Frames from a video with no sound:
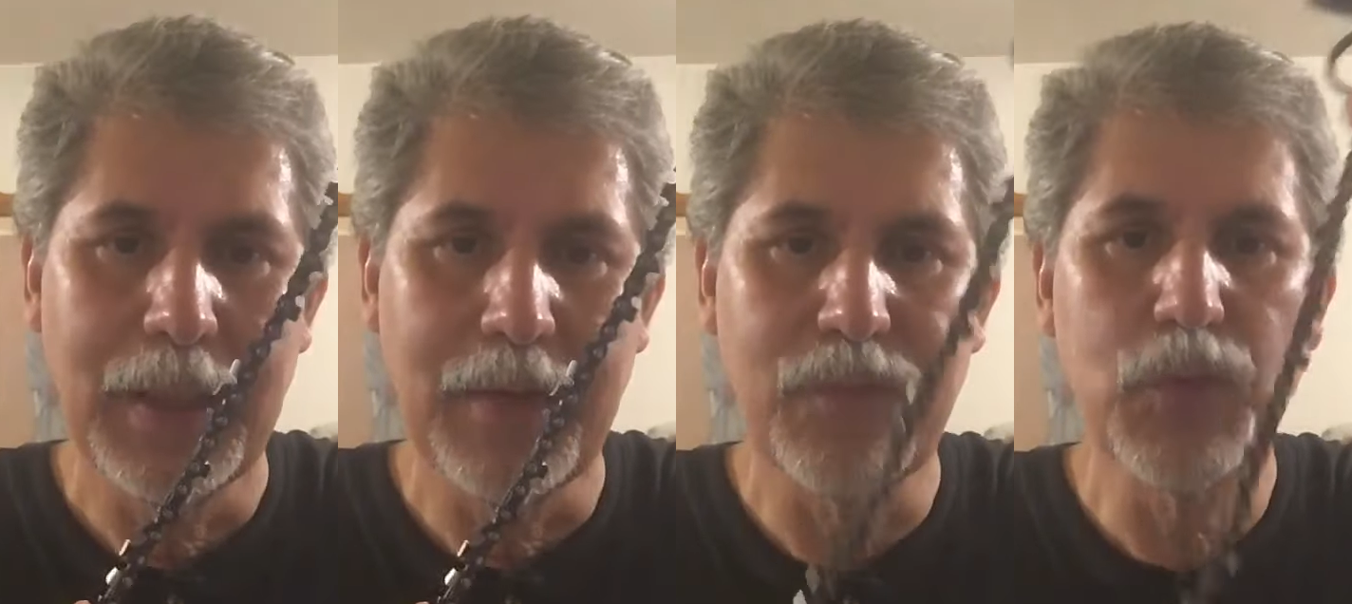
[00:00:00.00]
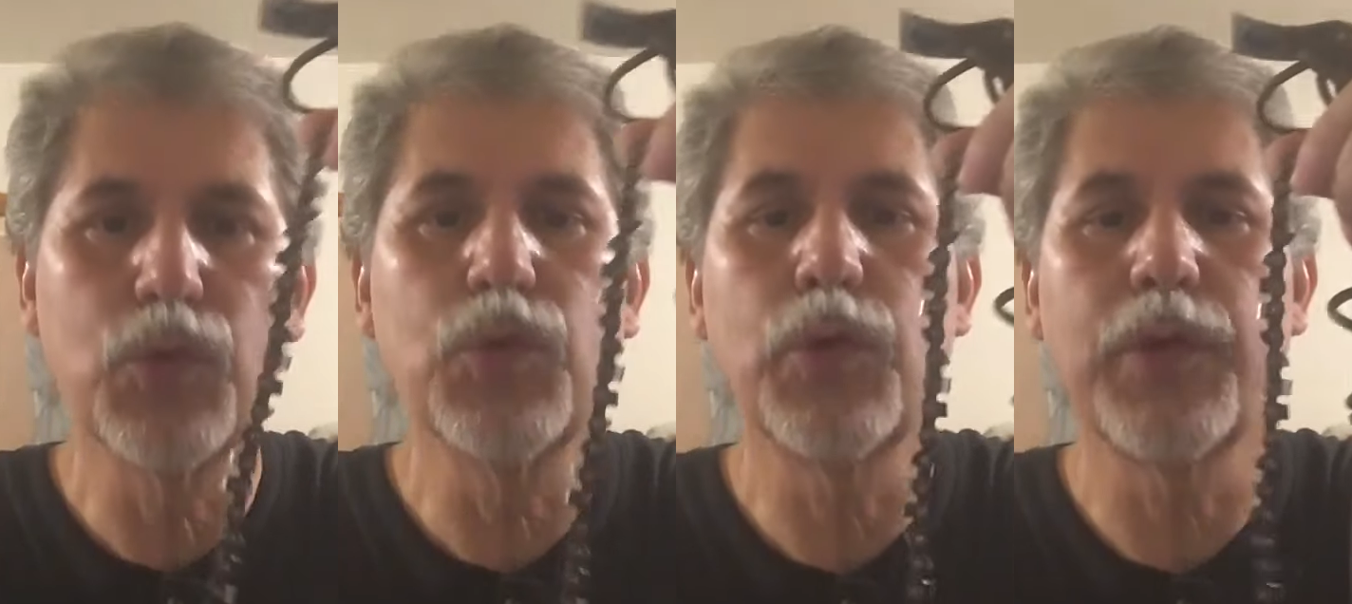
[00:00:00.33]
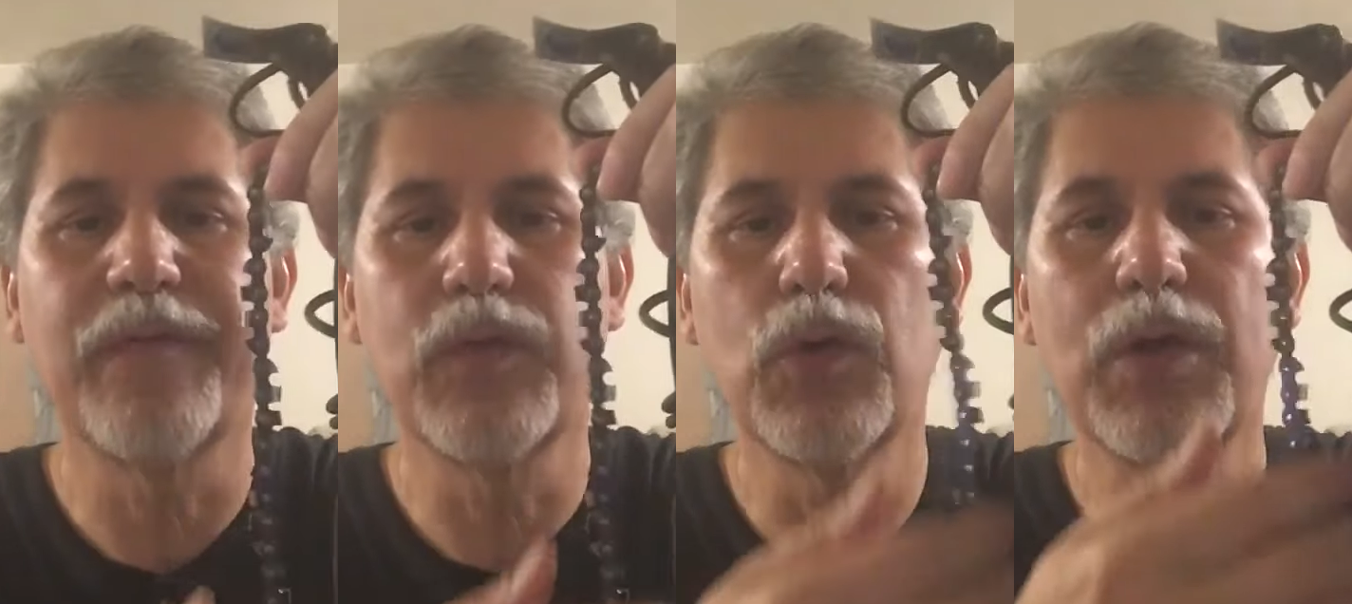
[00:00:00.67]
if you
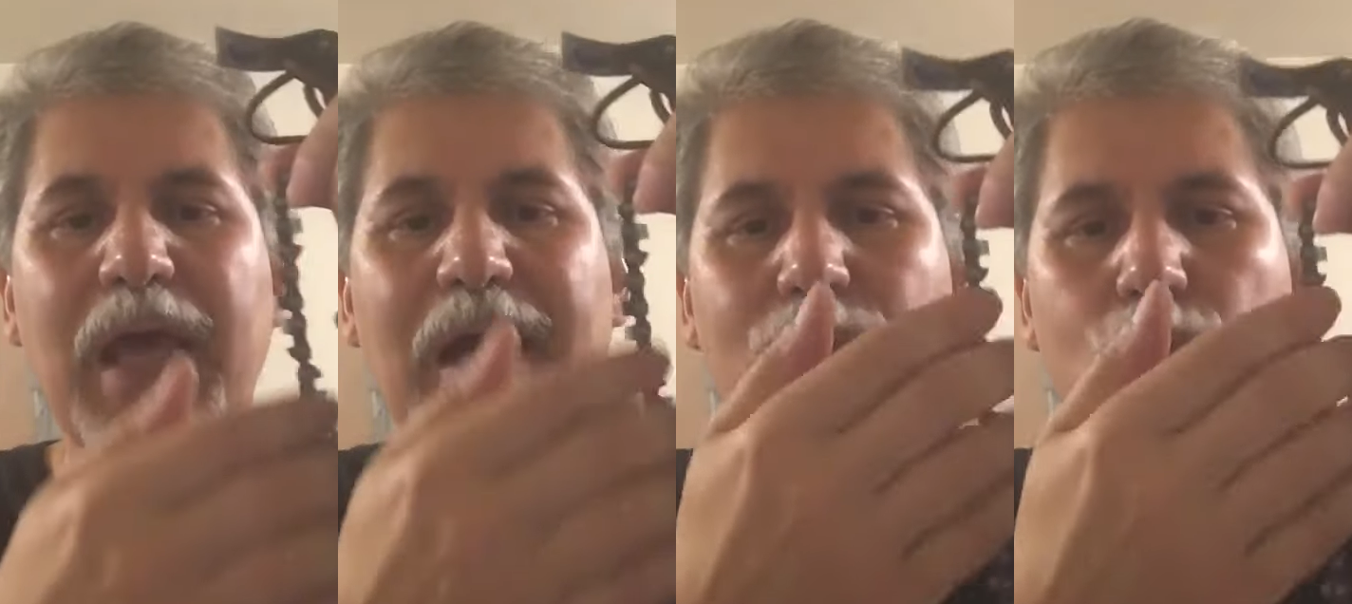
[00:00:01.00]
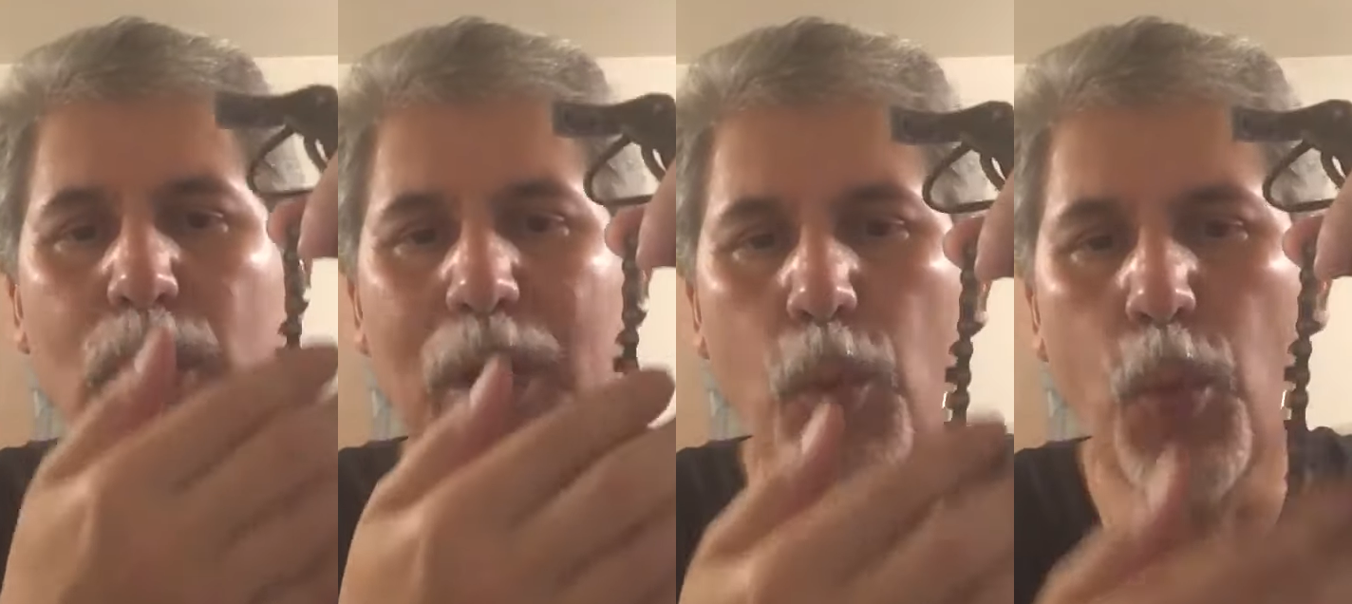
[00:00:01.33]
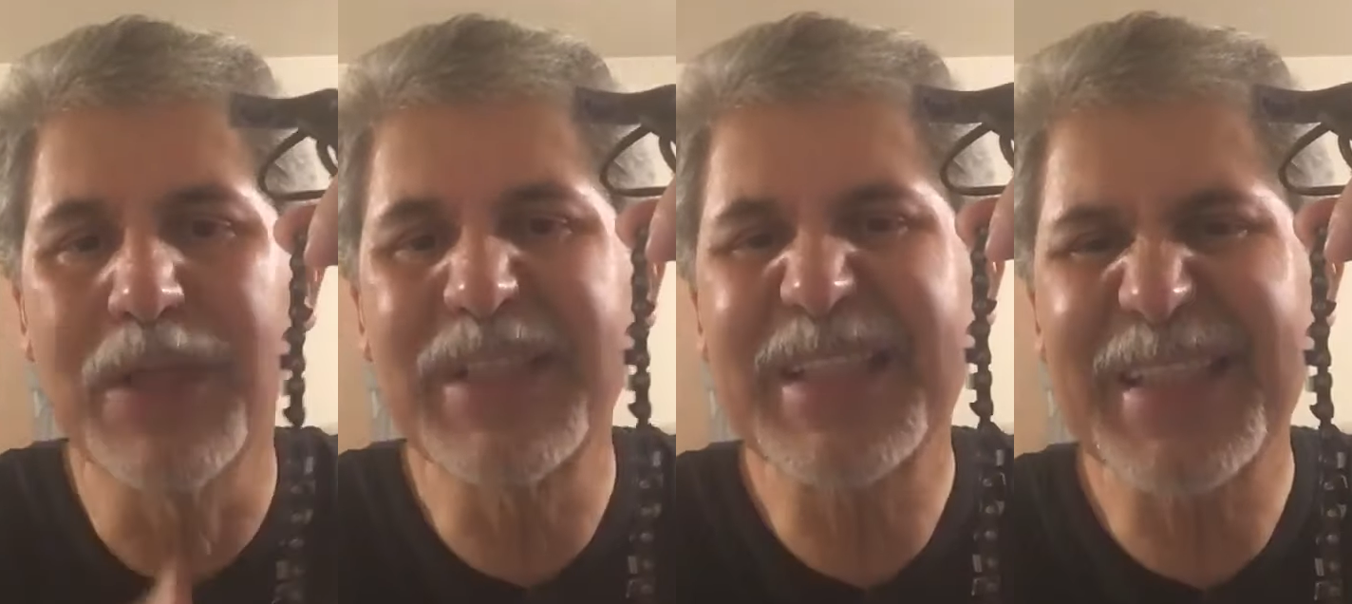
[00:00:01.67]
only have a
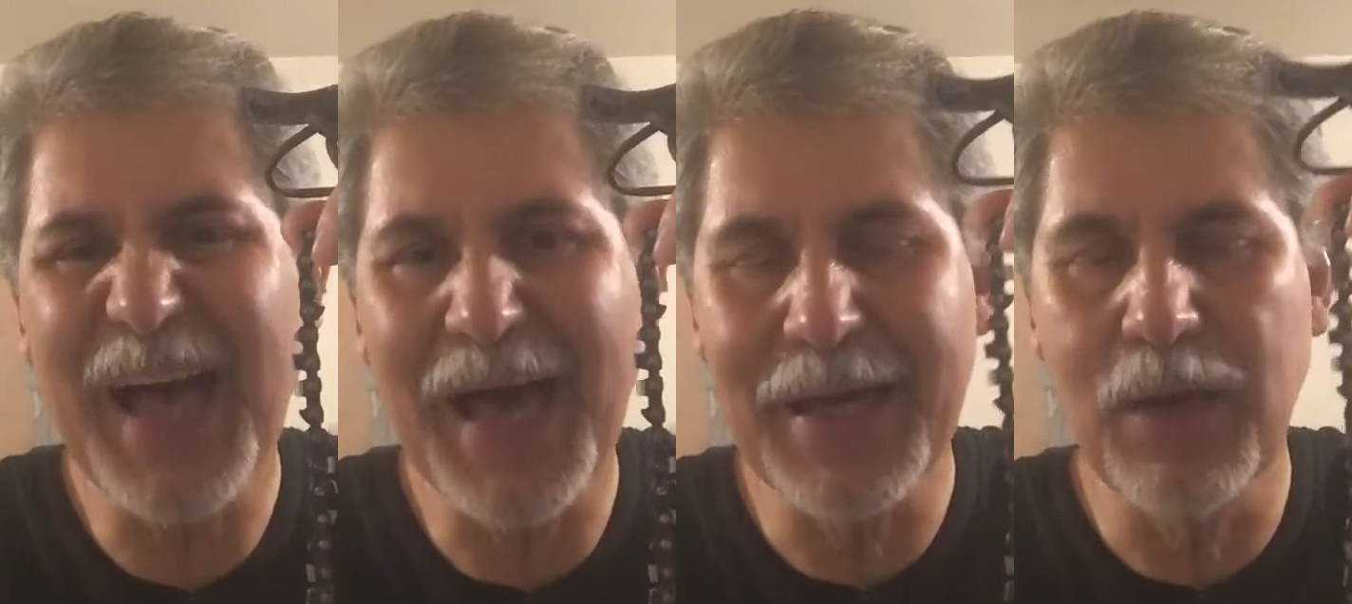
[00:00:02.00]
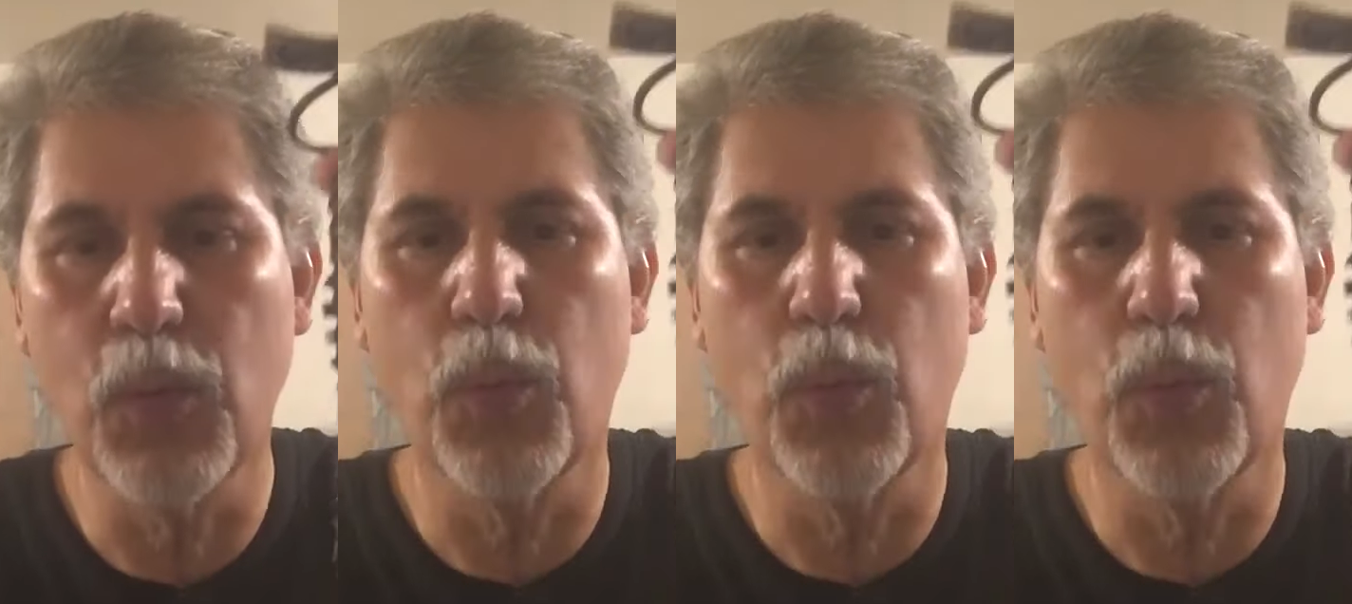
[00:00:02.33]
one-sided